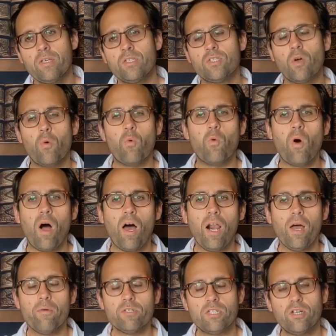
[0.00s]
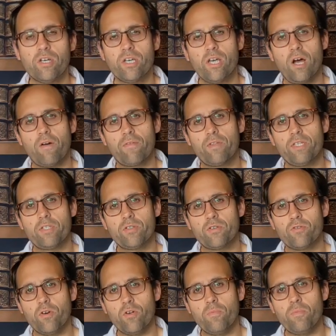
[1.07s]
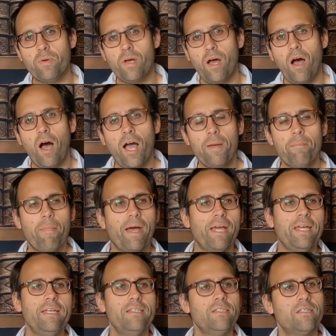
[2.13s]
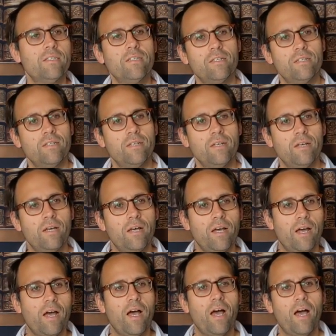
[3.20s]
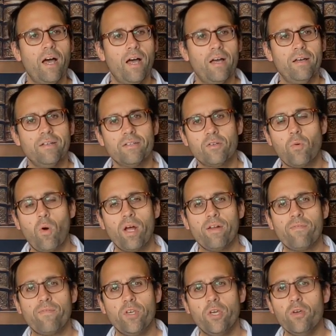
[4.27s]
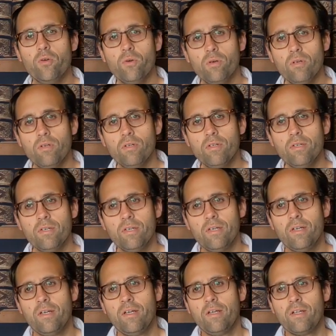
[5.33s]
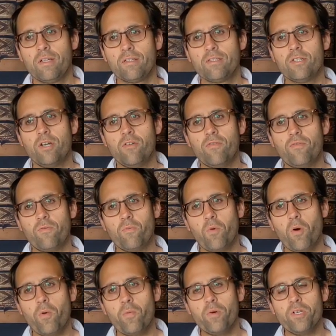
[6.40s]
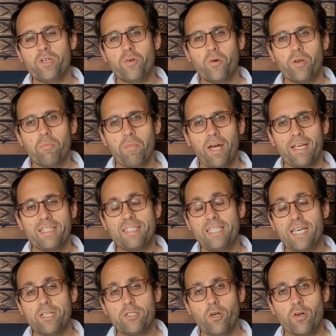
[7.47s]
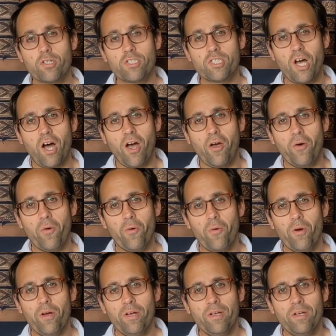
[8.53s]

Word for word: So while I was looking after this group, I made uh, quite a few sort of, what would you call them, like TikTok style